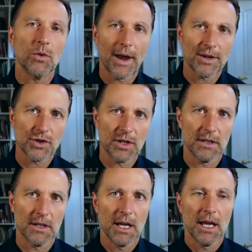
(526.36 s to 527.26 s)

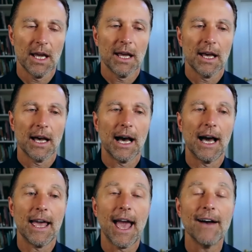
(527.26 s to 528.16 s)
question.
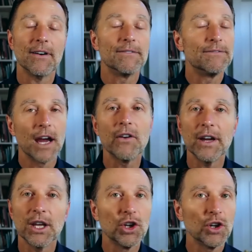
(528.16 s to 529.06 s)
I have a
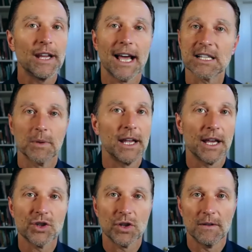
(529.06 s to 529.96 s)
very good
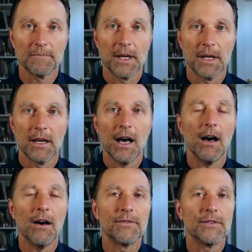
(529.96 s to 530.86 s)
explanation
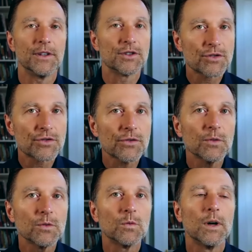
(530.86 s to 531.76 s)
of the
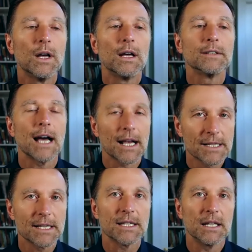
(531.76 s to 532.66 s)
true
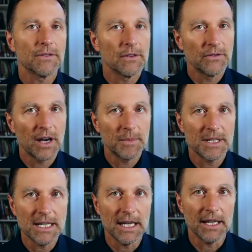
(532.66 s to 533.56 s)
toxicity from
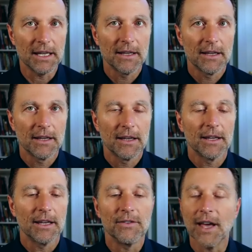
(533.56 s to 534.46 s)
vitamin D.
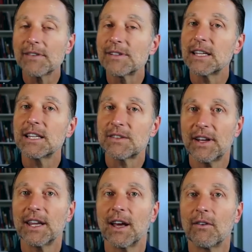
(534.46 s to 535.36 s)
If you haven't seen this
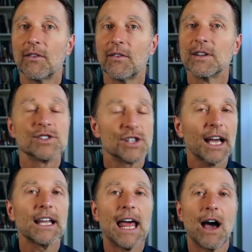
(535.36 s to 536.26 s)
video,
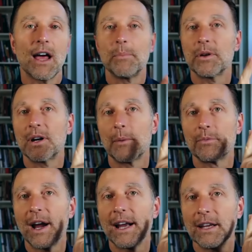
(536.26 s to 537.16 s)
check it out. I put it
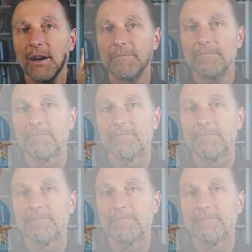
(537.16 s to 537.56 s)
up right here.